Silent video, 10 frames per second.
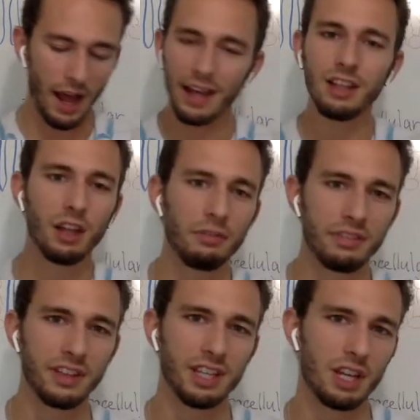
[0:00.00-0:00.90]
I
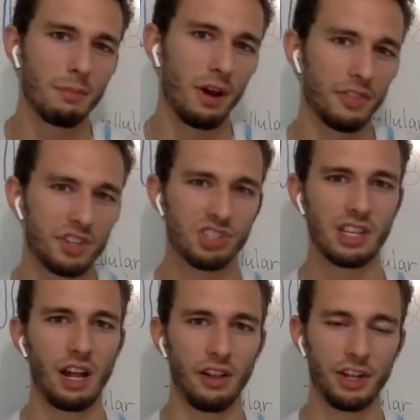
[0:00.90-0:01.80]
love thinking about the
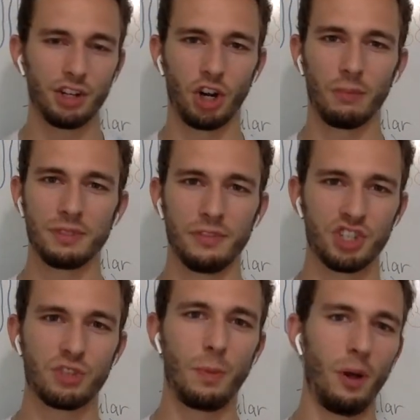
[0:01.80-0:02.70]
cell in terms of
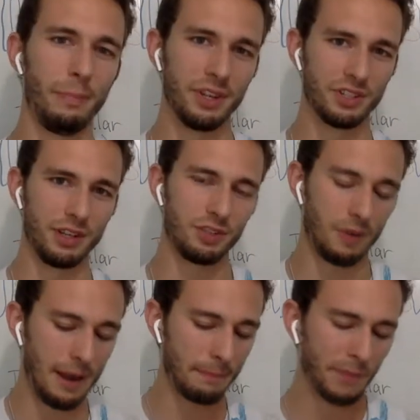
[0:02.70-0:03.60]
a small
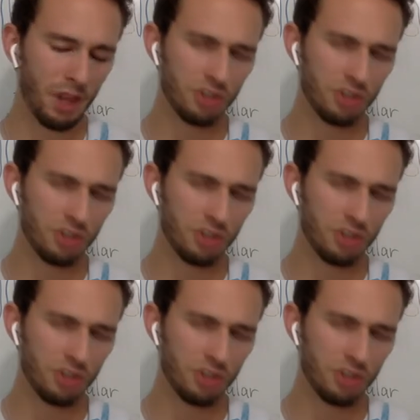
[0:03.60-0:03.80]
business, right?